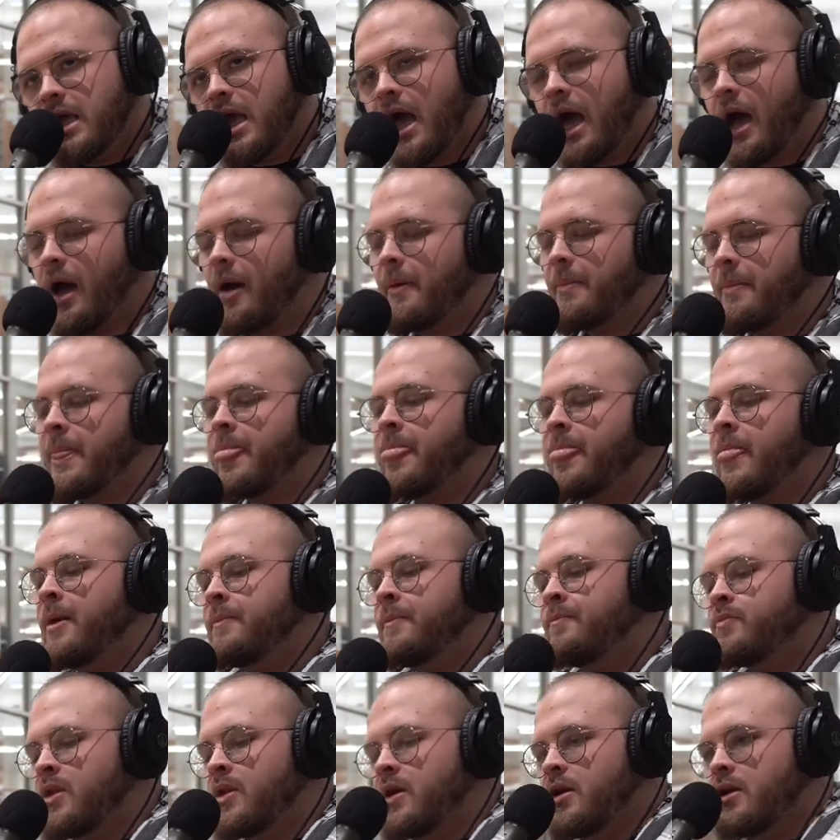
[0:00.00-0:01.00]
after
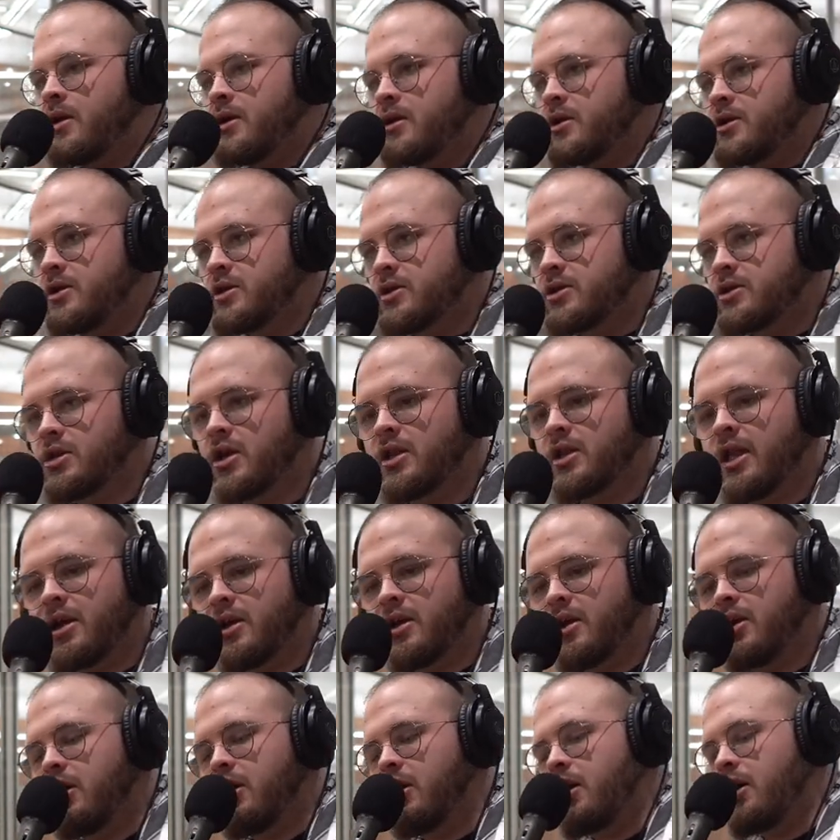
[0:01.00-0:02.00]
opportunity. Like, so, yeah. So
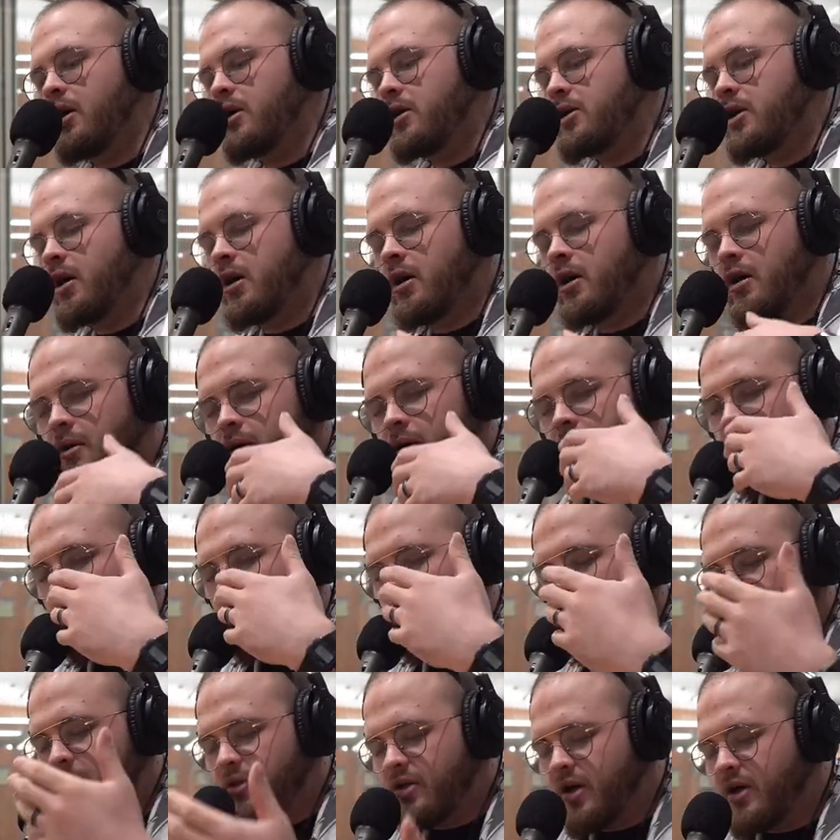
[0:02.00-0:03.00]
like,
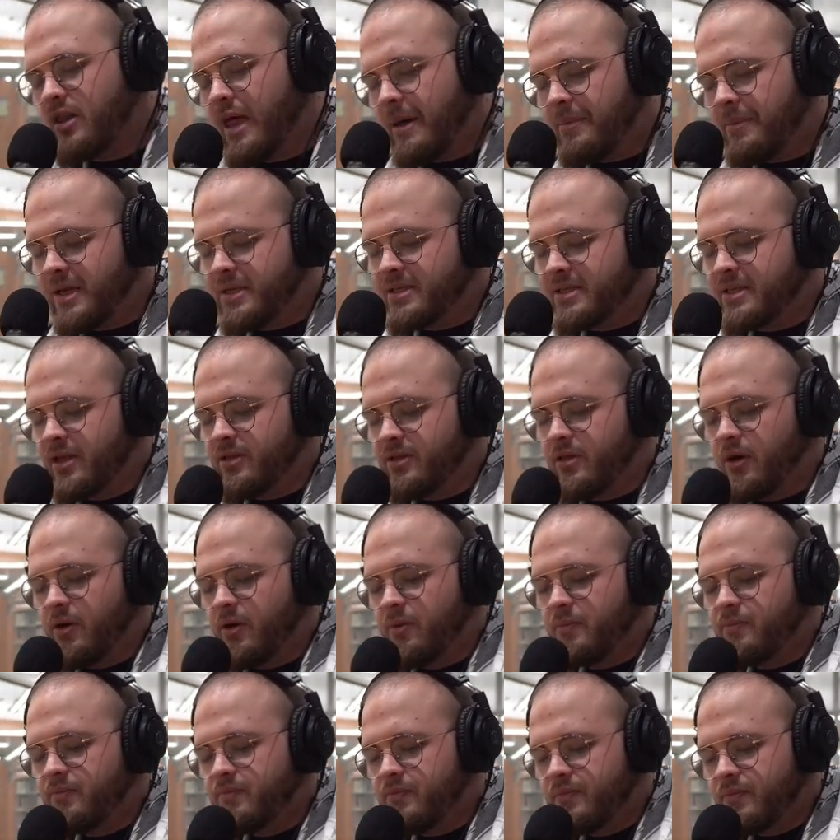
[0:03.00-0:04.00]
with all that being said,
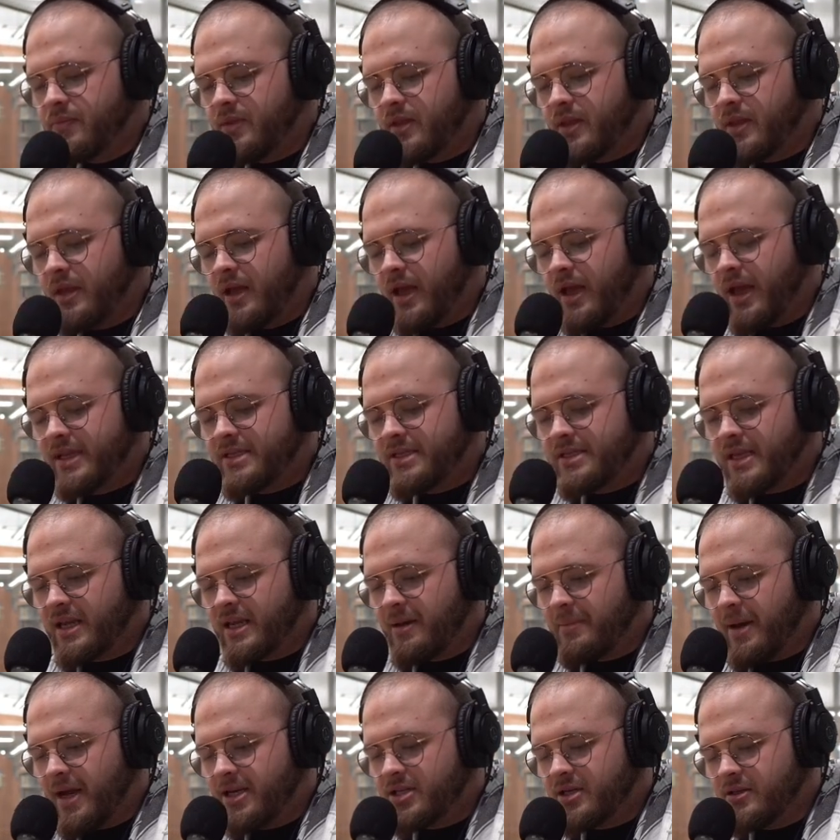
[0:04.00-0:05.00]
though, it's like
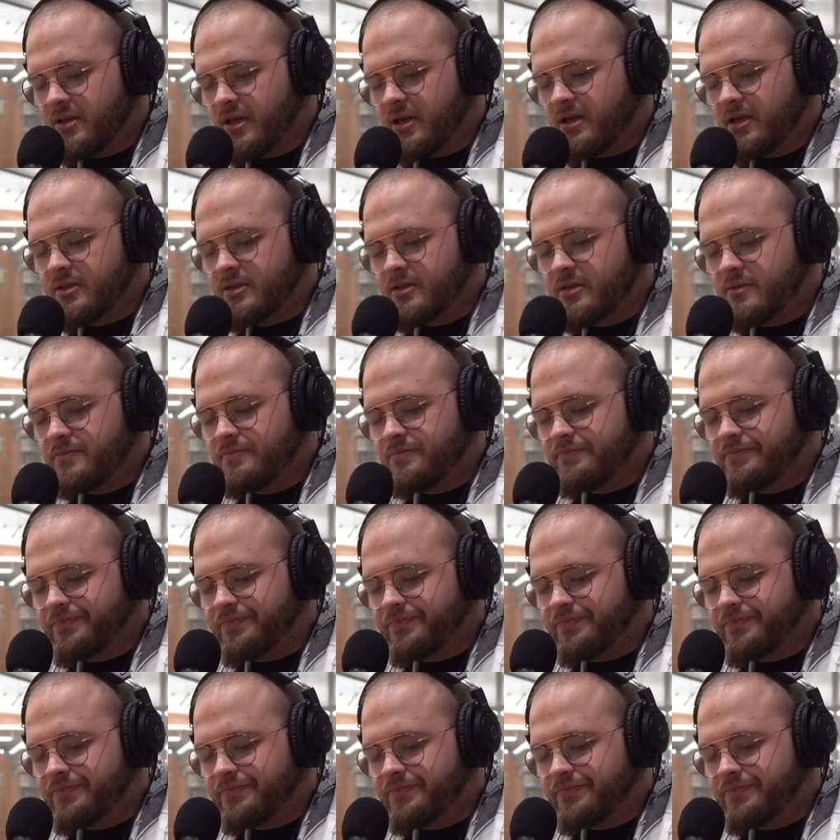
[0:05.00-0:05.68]
imagine this.